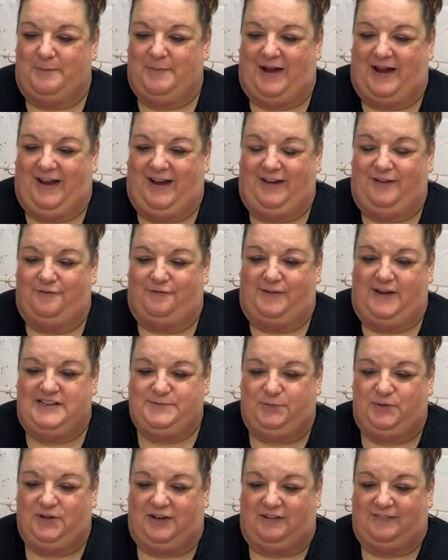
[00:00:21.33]
my
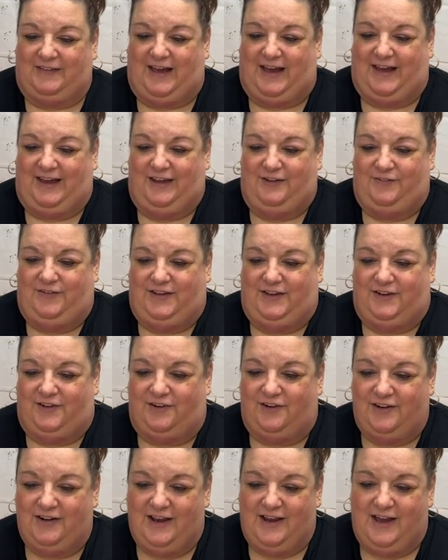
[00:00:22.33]
Facebook Live
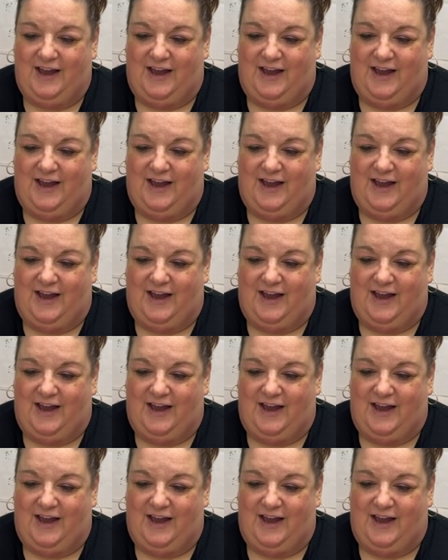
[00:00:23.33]
here.